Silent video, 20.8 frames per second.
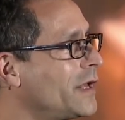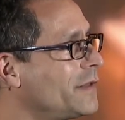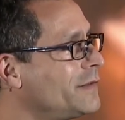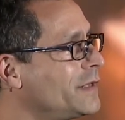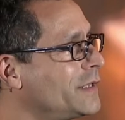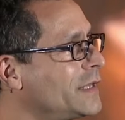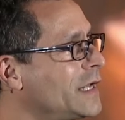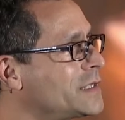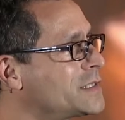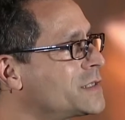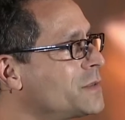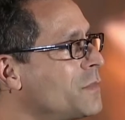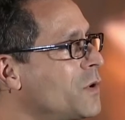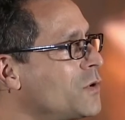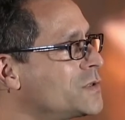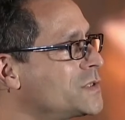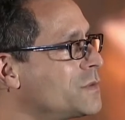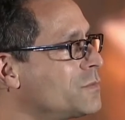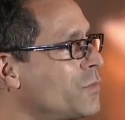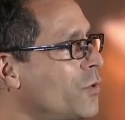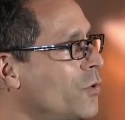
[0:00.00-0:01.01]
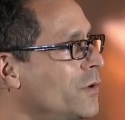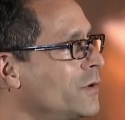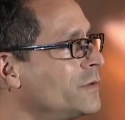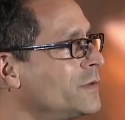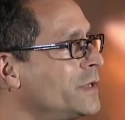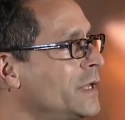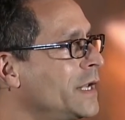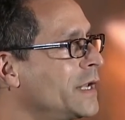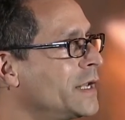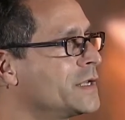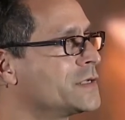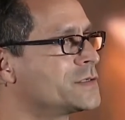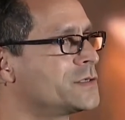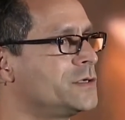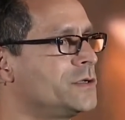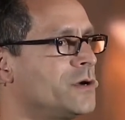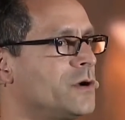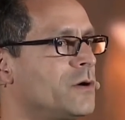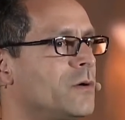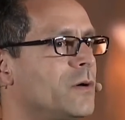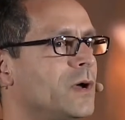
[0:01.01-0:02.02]
I think that's the most important thing is
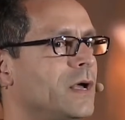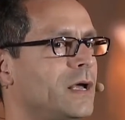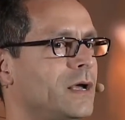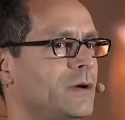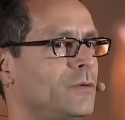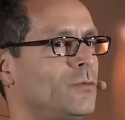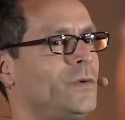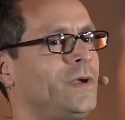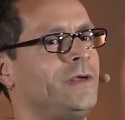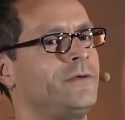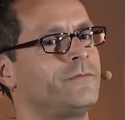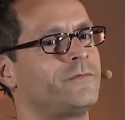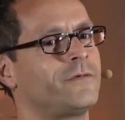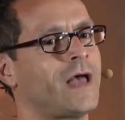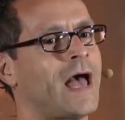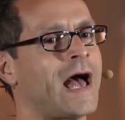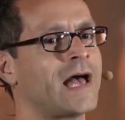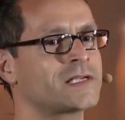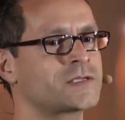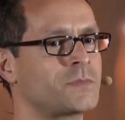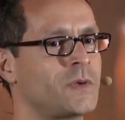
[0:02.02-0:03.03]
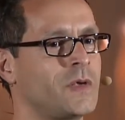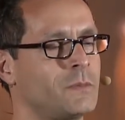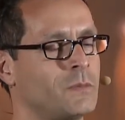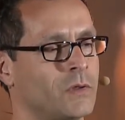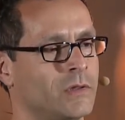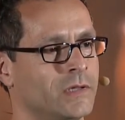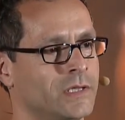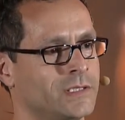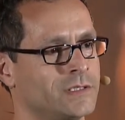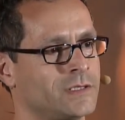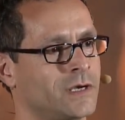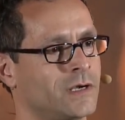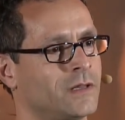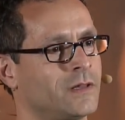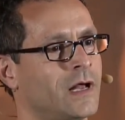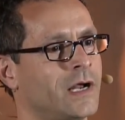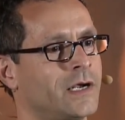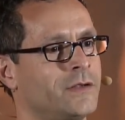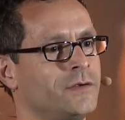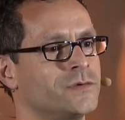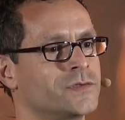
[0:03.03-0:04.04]
you know we've asked people and done a
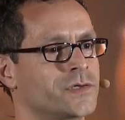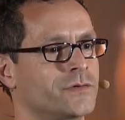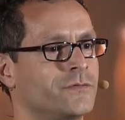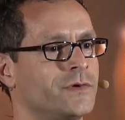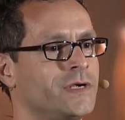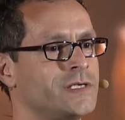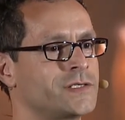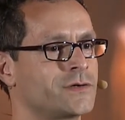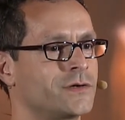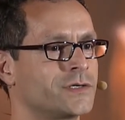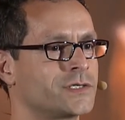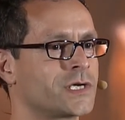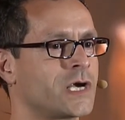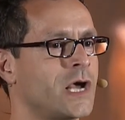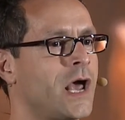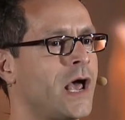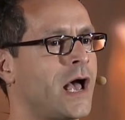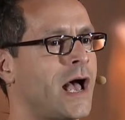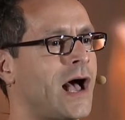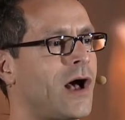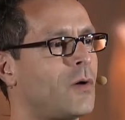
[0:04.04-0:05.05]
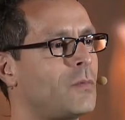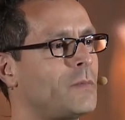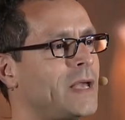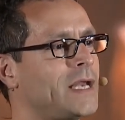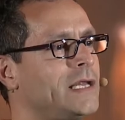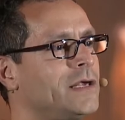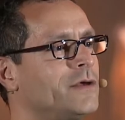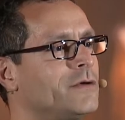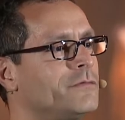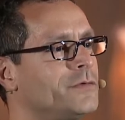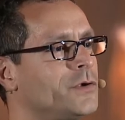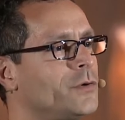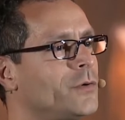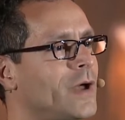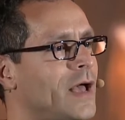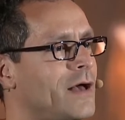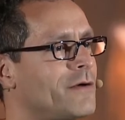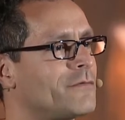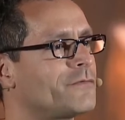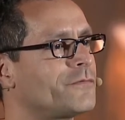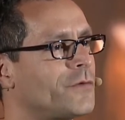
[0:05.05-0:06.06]
lot of user research. How many of you
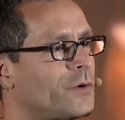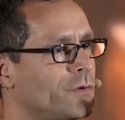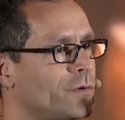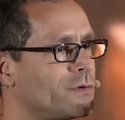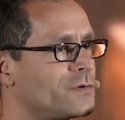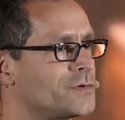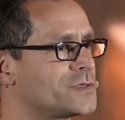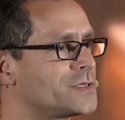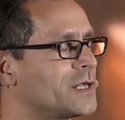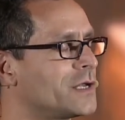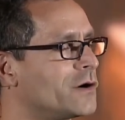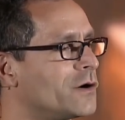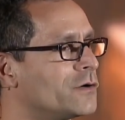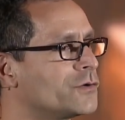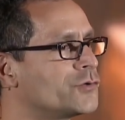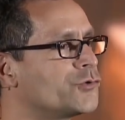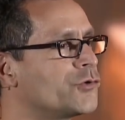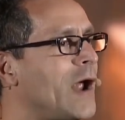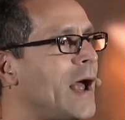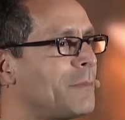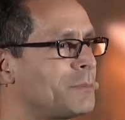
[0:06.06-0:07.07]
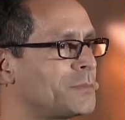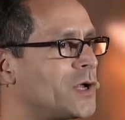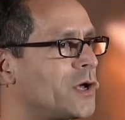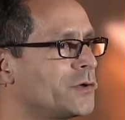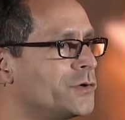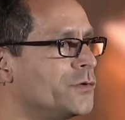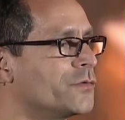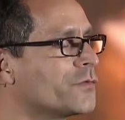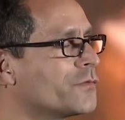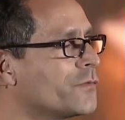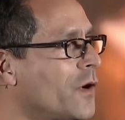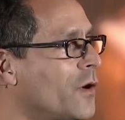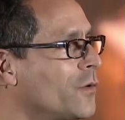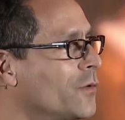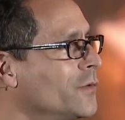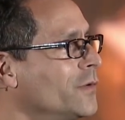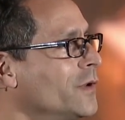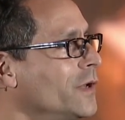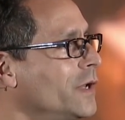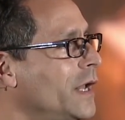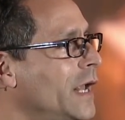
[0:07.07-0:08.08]
have photos that are trapped on your
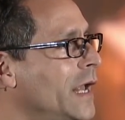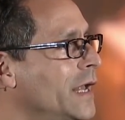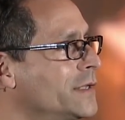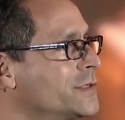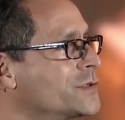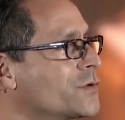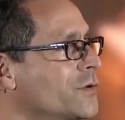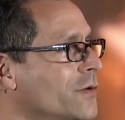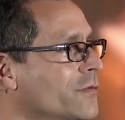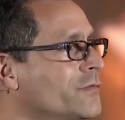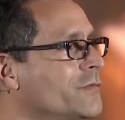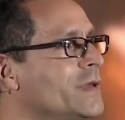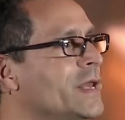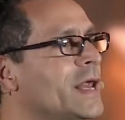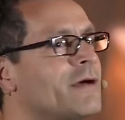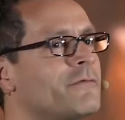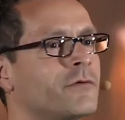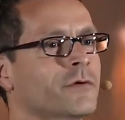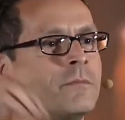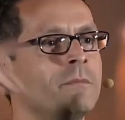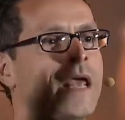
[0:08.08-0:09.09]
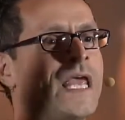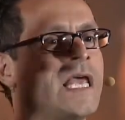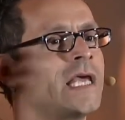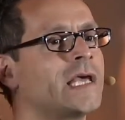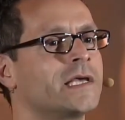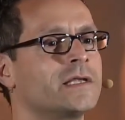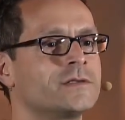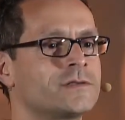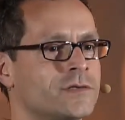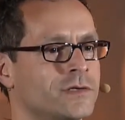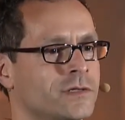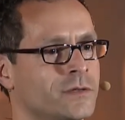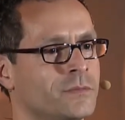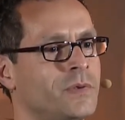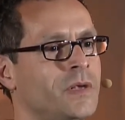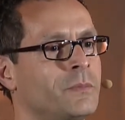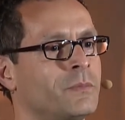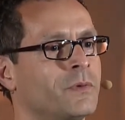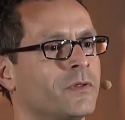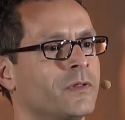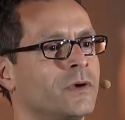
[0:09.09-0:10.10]
phone and sort of never make it to the
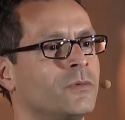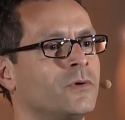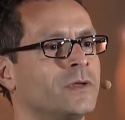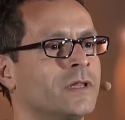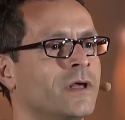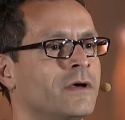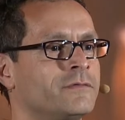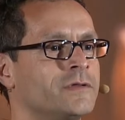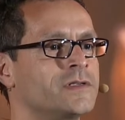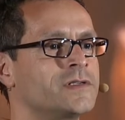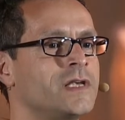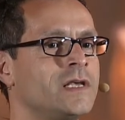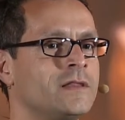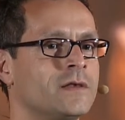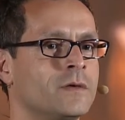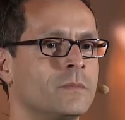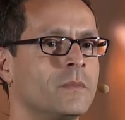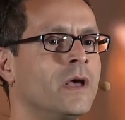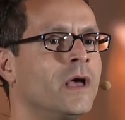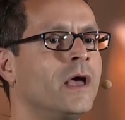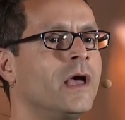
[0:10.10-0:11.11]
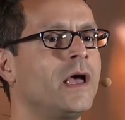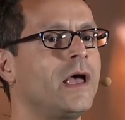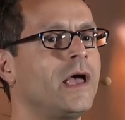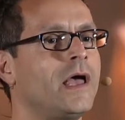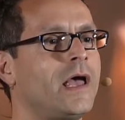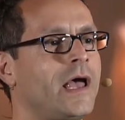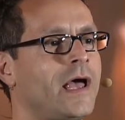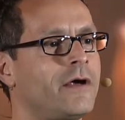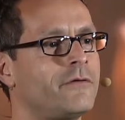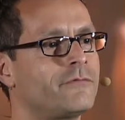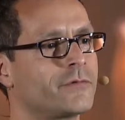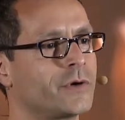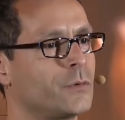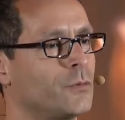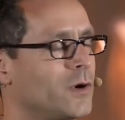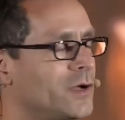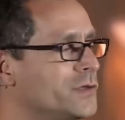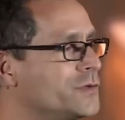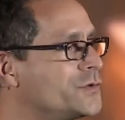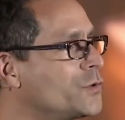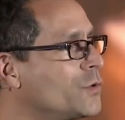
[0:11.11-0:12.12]
people that would love to see them?
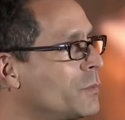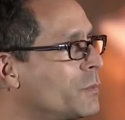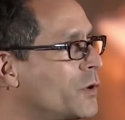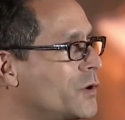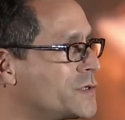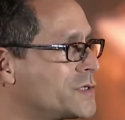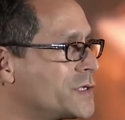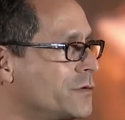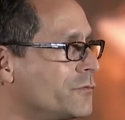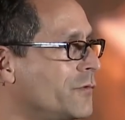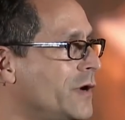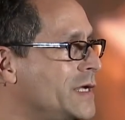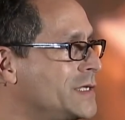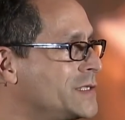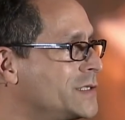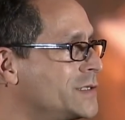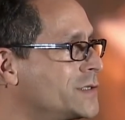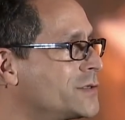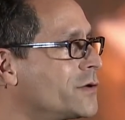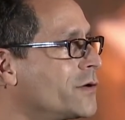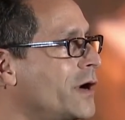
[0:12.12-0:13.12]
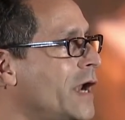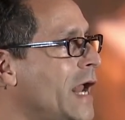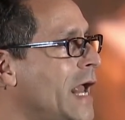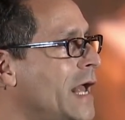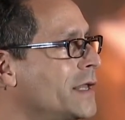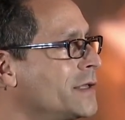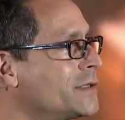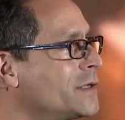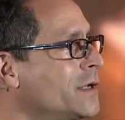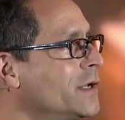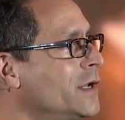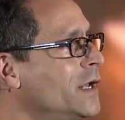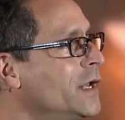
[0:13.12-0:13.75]
Everyone to a person raises their hand.